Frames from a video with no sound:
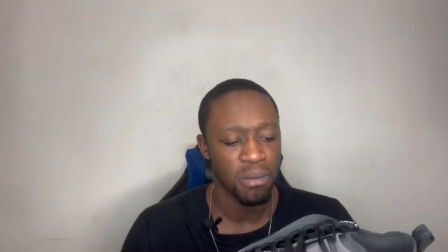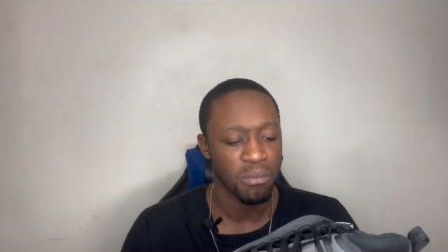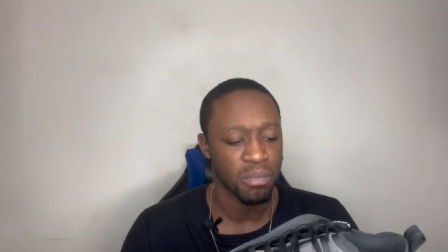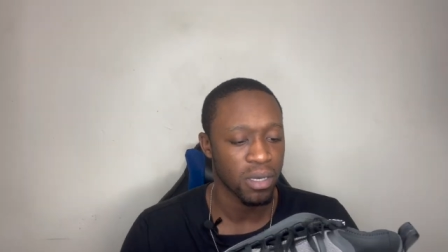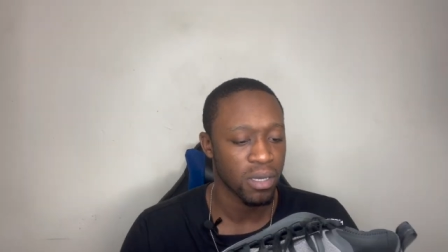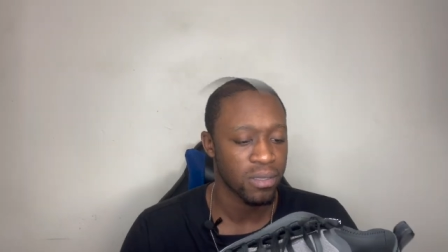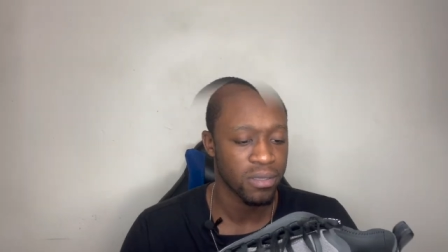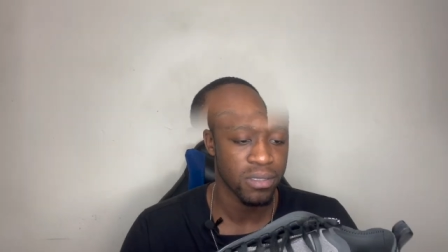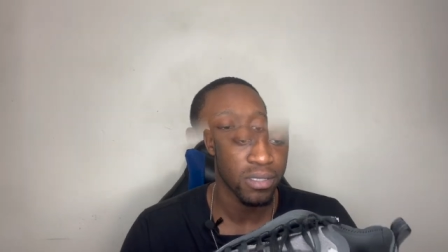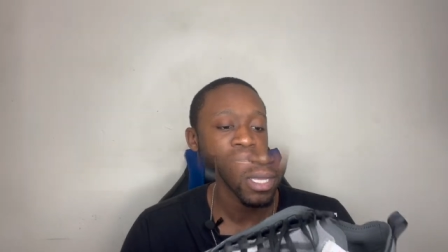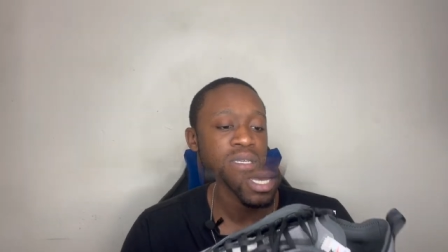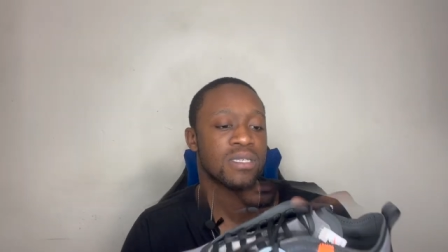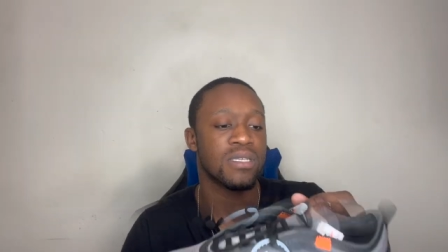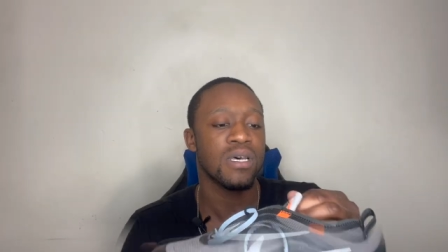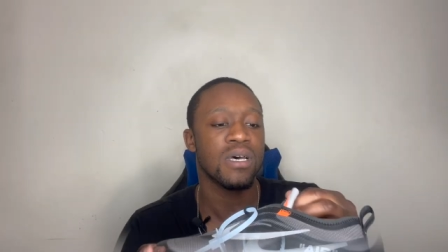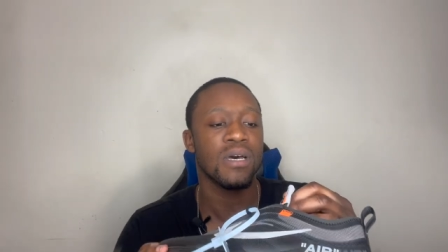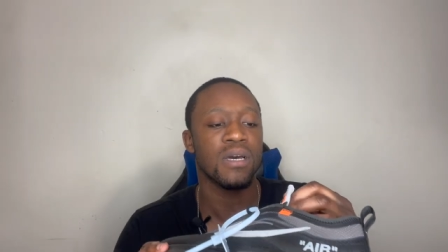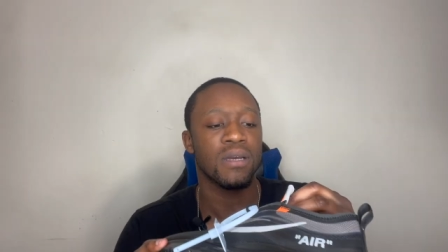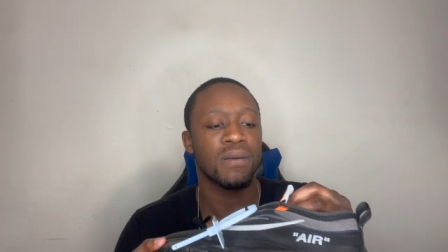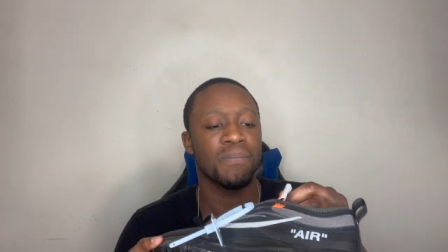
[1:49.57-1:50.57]
But on the
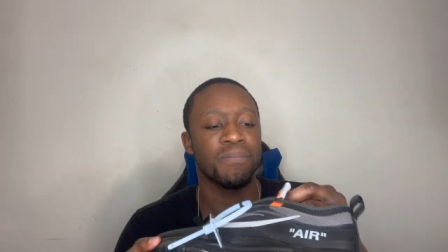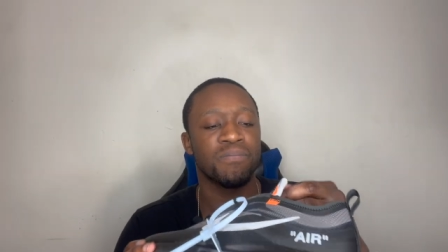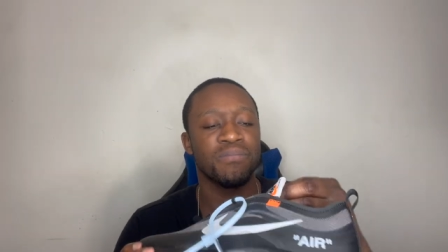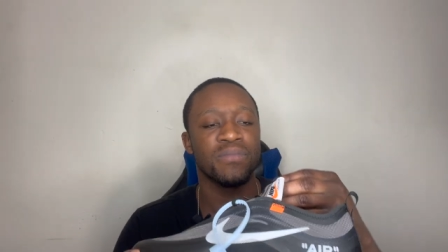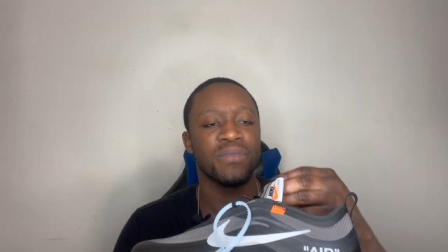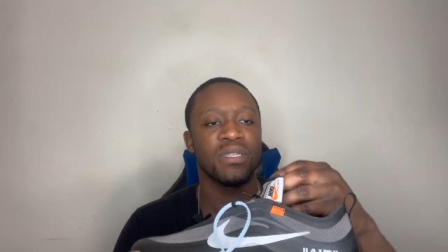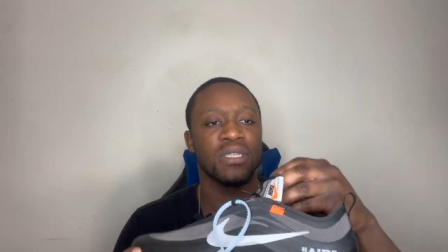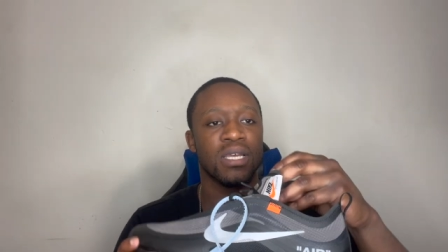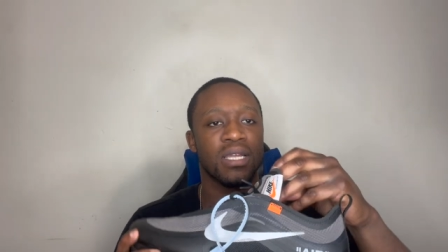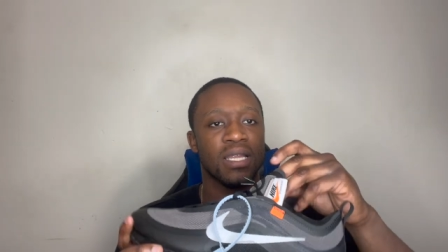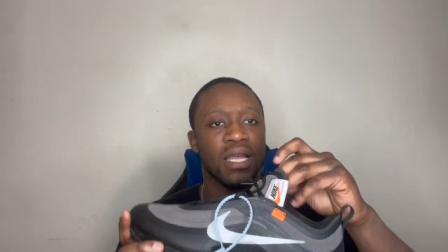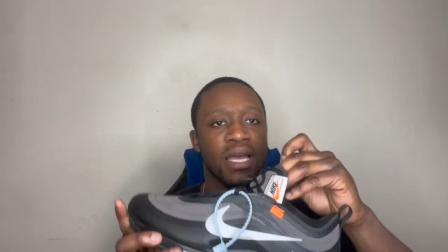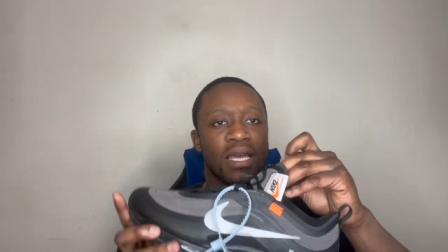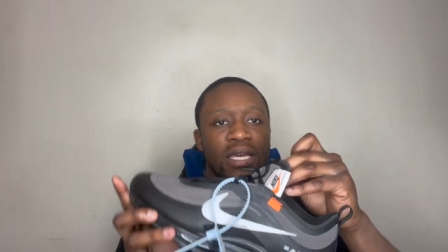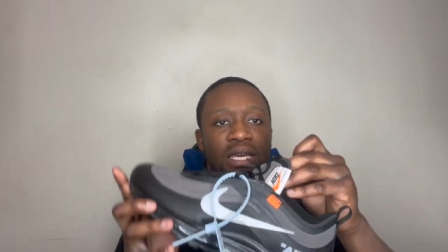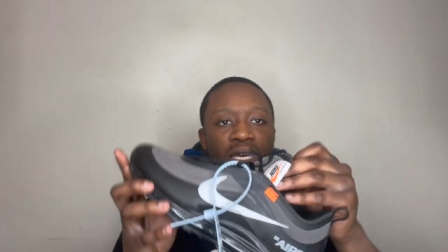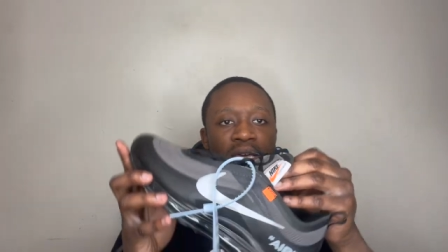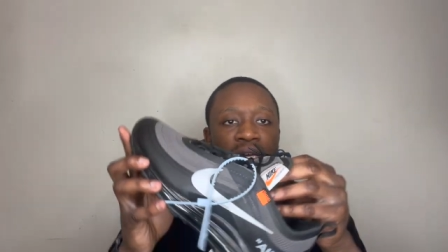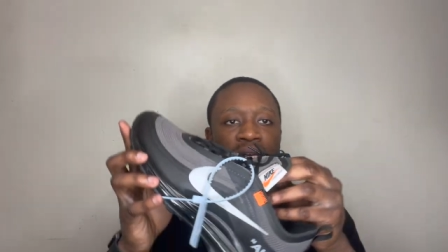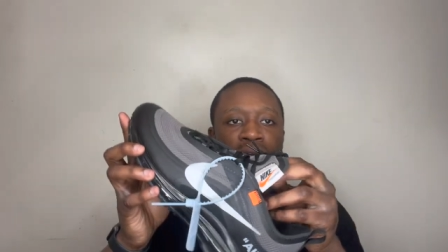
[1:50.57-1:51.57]
tongue, the
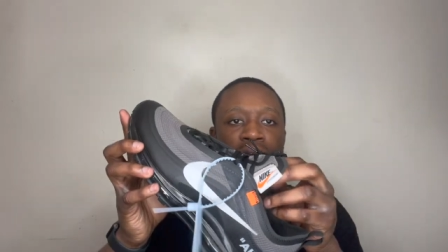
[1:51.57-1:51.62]
Nike,